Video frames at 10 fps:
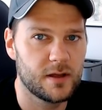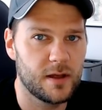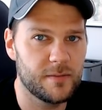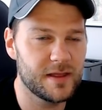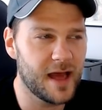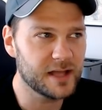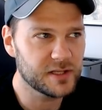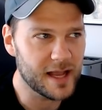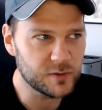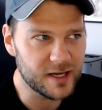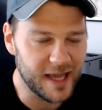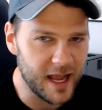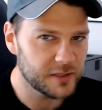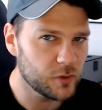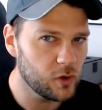That's that's what
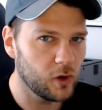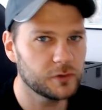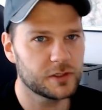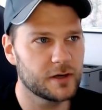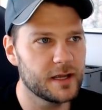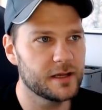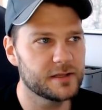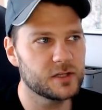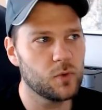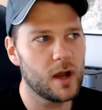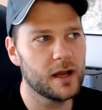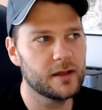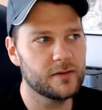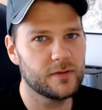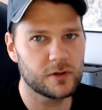cancel culture is. That's
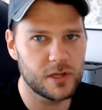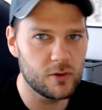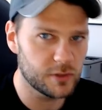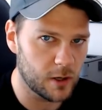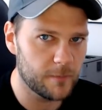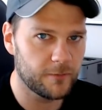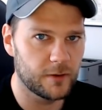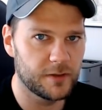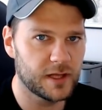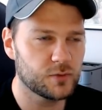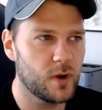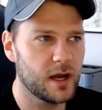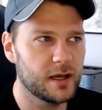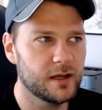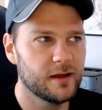why there's a new term for it. That's
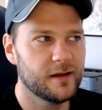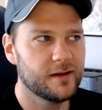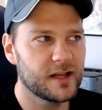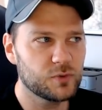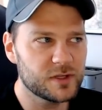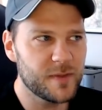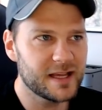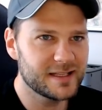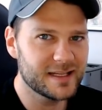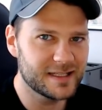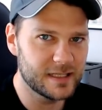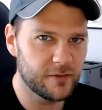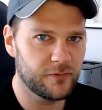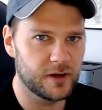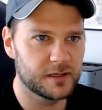why that's what makes this
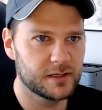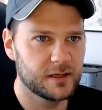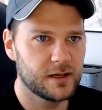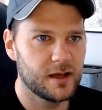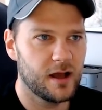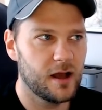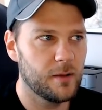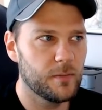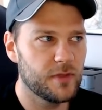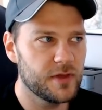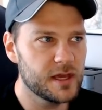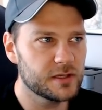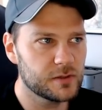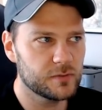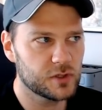different. Um,
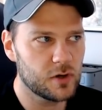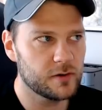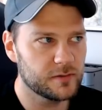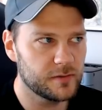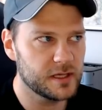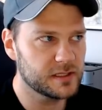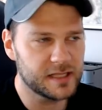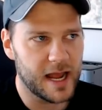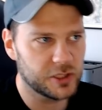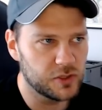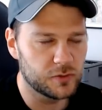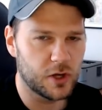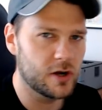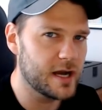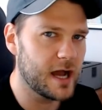these certain these statues
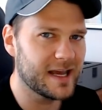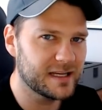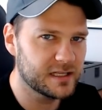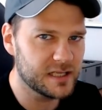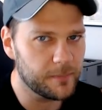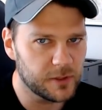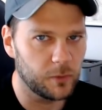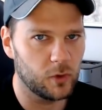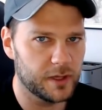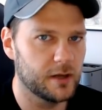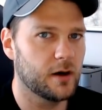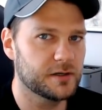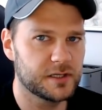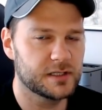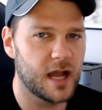are not acceptable in our
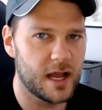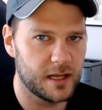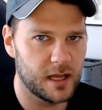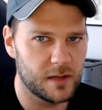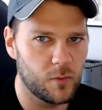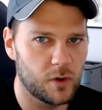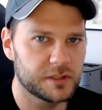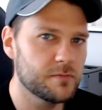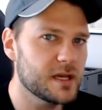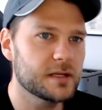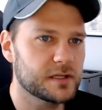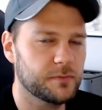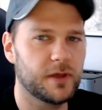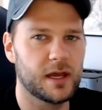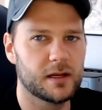society anymore to be
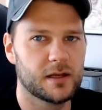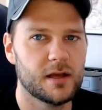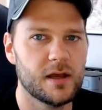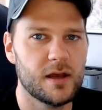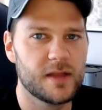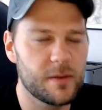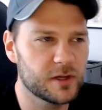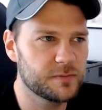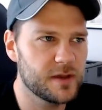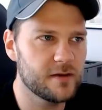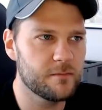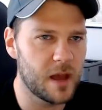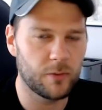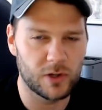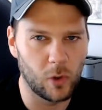displayed. They must be
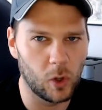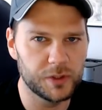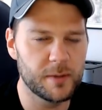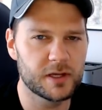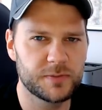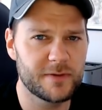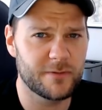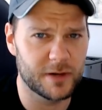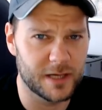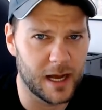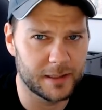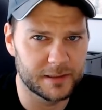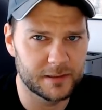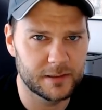memory hold. They must be forgotten.